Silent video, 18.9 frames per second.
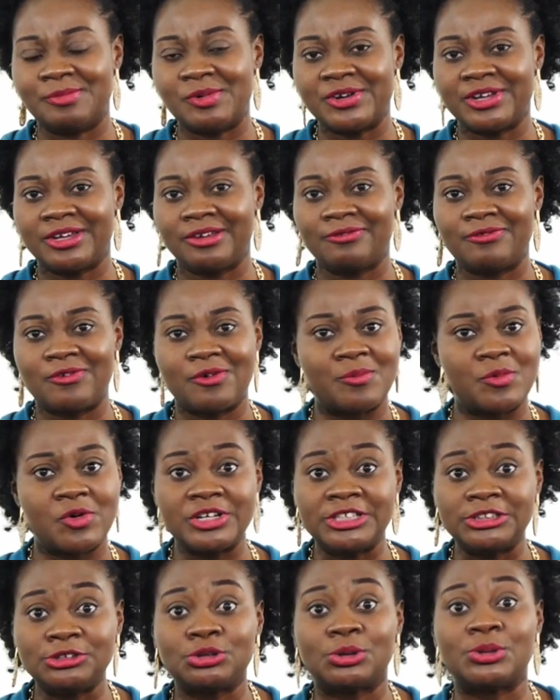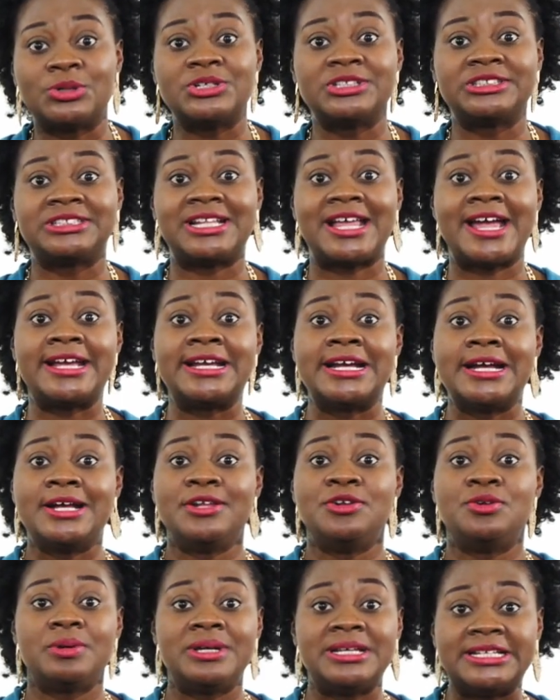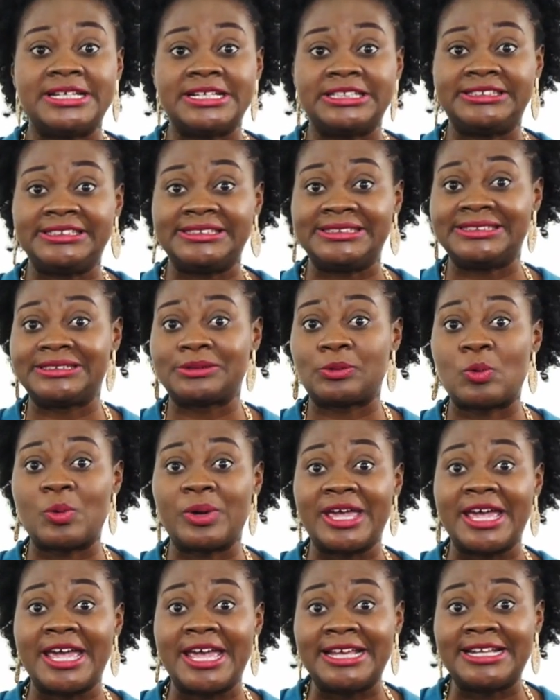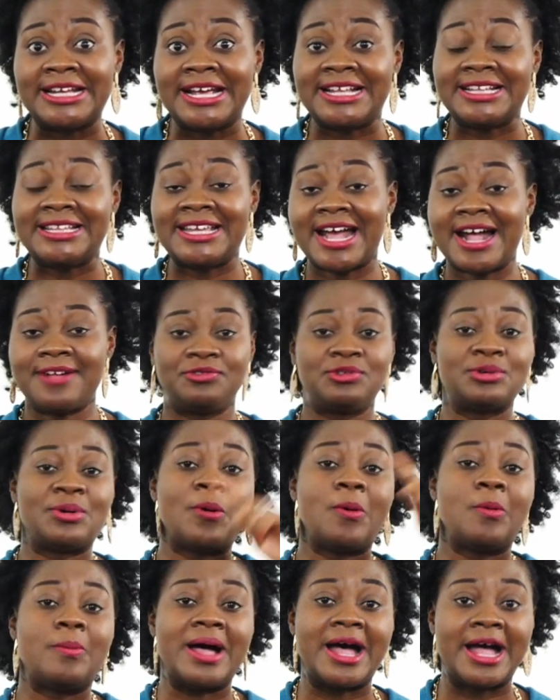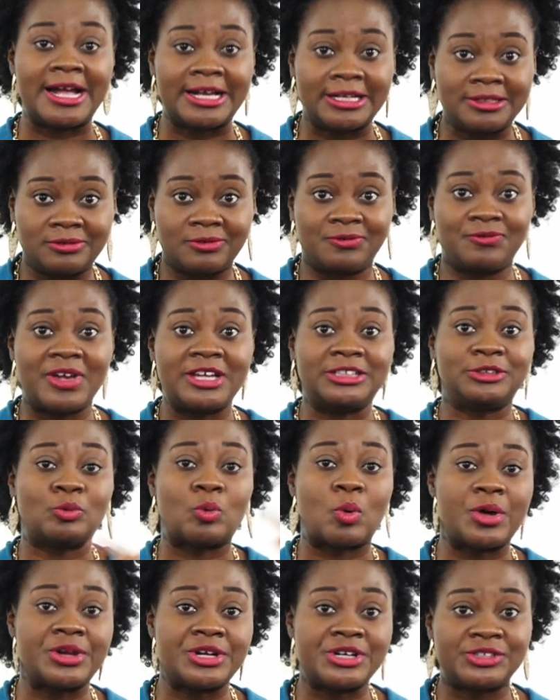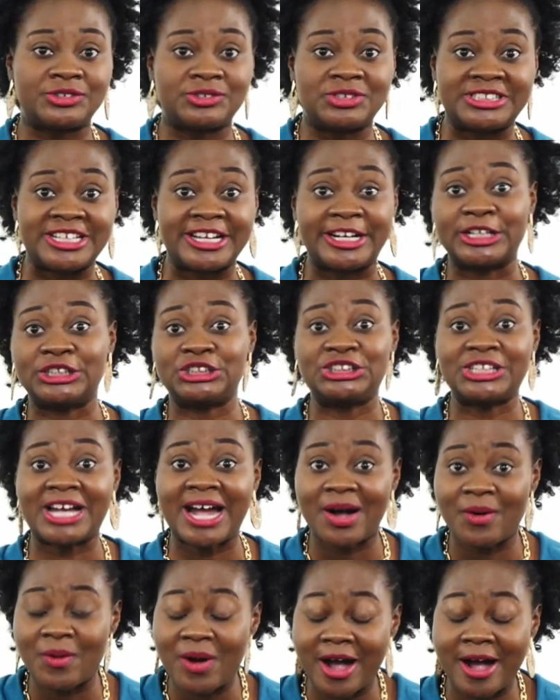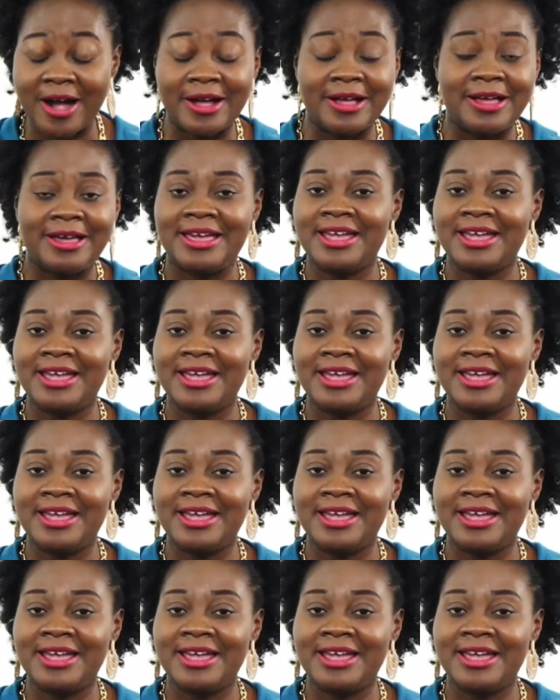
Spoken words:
morning for morning chores, like doing dishes, cooking. They have to go back to fetch water, to take a shower.